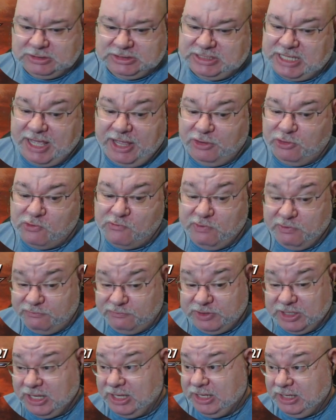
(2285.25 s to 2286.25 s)
10 or
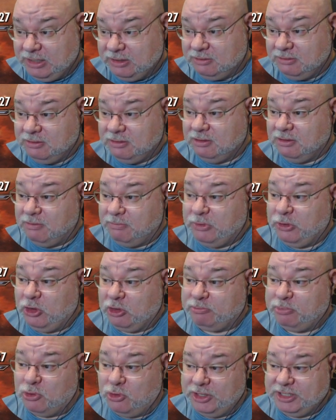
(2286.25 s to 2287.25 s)
15
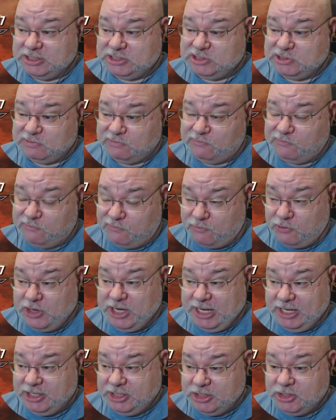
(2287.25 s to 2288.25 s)
perk points
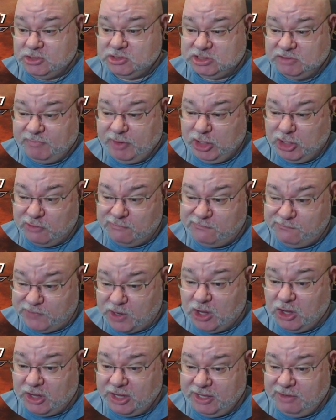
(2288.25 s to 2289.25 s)
free to use. I've only got
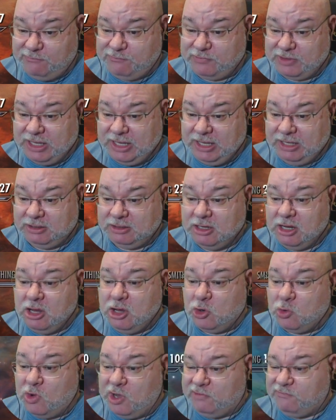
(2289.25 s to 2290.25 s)
5, and
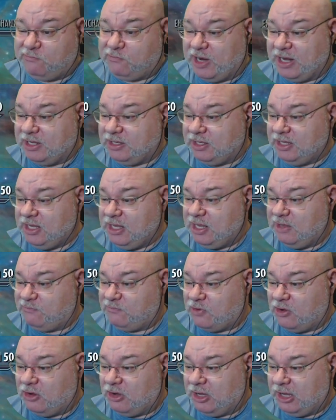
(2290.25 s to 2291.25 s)
quite frankly, if
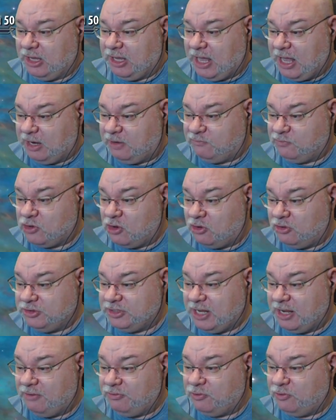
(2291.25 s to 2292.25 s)
I had have gone
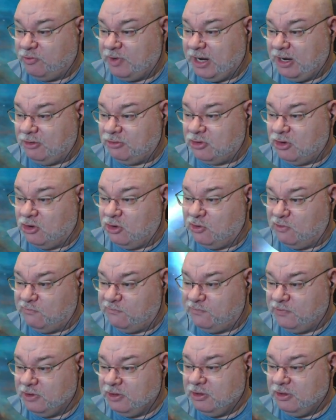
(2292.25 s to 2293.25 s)
down the route of